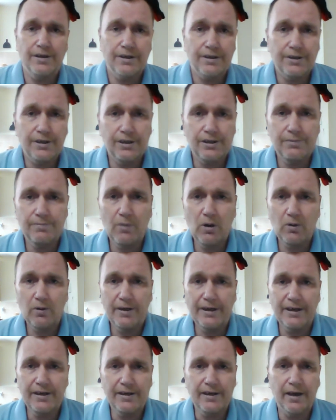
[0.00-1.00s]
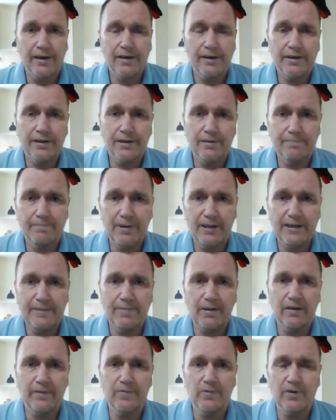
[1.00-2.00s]
Good morning,
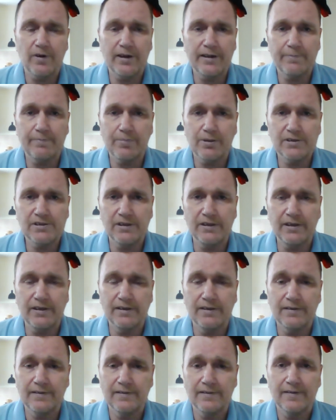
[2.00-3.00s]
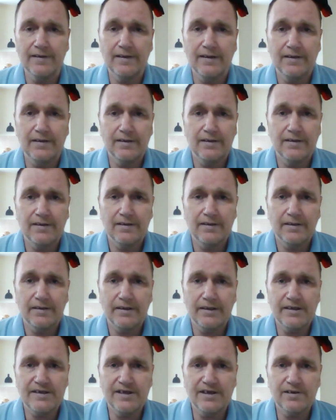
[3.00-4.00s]
people of Great Britain.
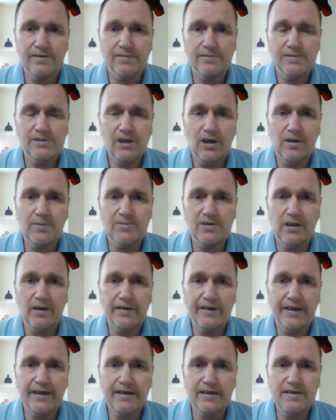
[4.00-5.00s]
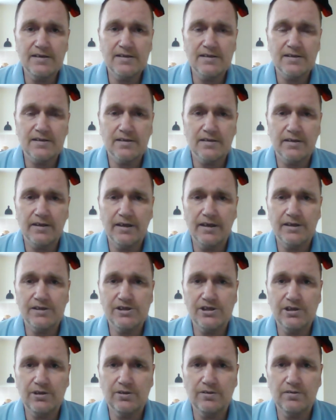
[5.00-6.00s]
It's at times like these
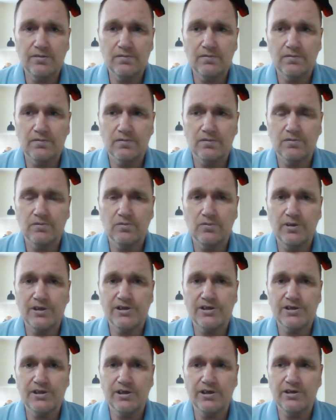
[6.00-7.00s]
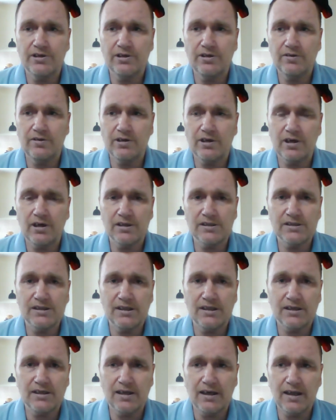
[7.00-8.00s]
that you wish that you could
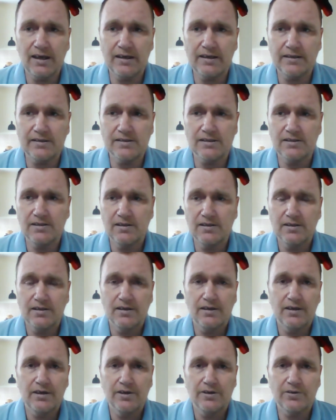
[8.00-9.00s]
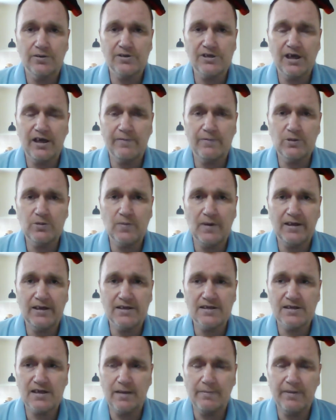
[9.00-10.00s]
articulate yourself as well
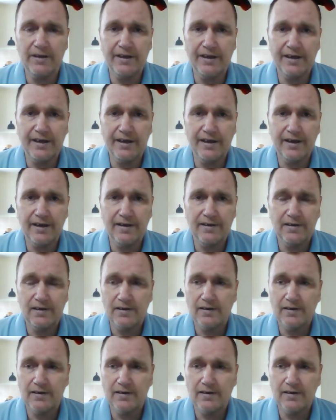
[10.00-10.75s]
as some of the